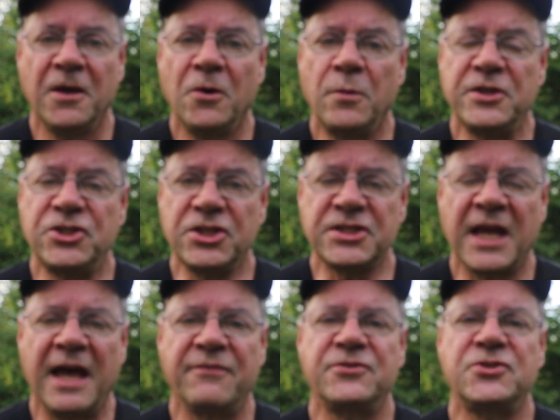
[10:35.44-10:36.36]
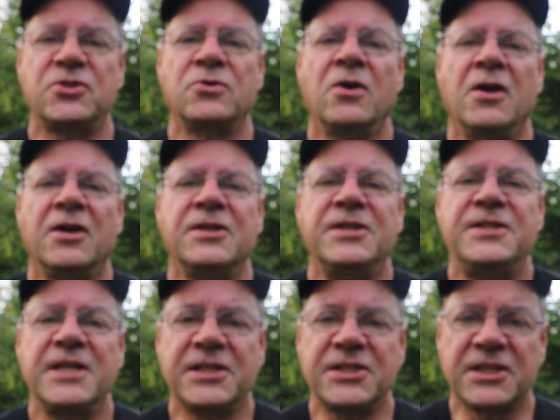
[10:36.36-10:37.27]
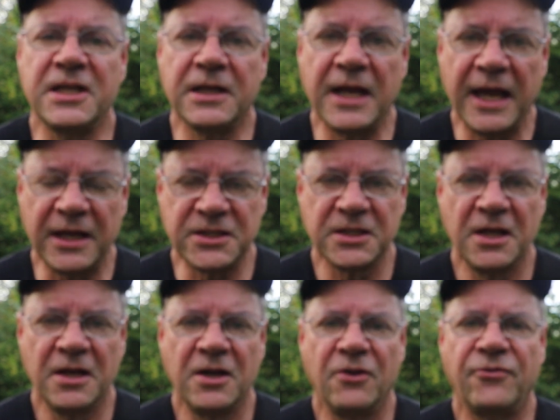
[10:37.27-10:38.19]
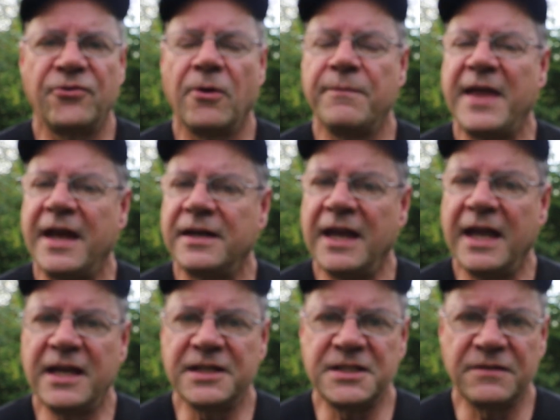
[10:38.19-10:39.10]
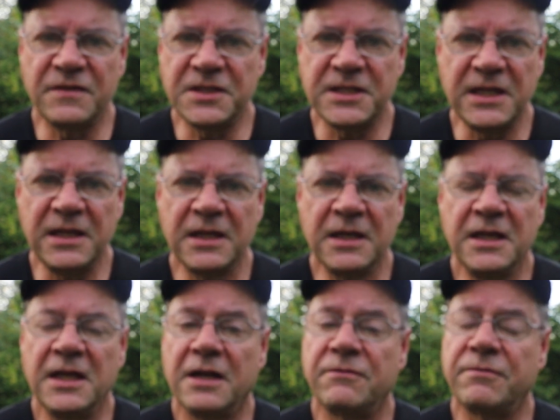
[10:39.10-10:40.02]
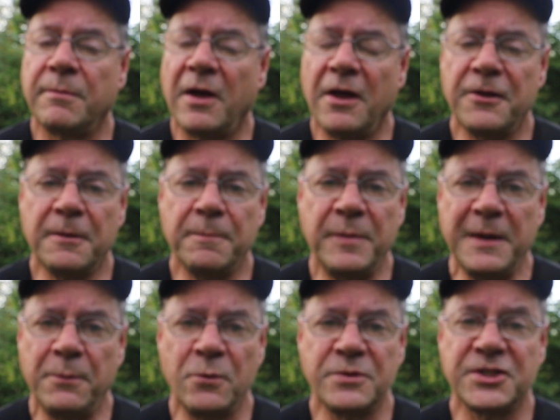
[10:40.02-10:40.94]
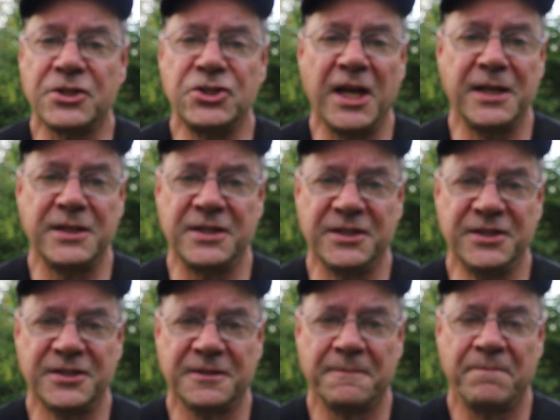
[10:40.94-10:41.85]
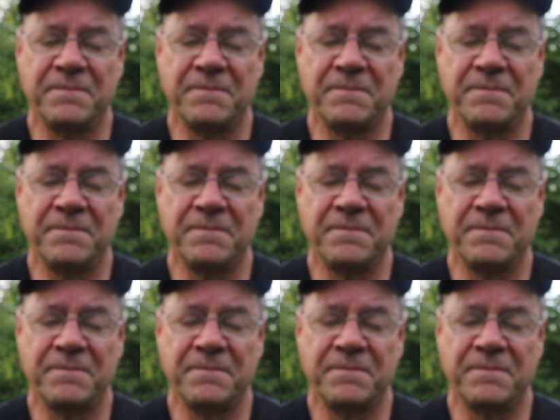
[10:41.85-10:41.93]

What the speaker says: We just have to disconnect from that negativity and from other people's agendas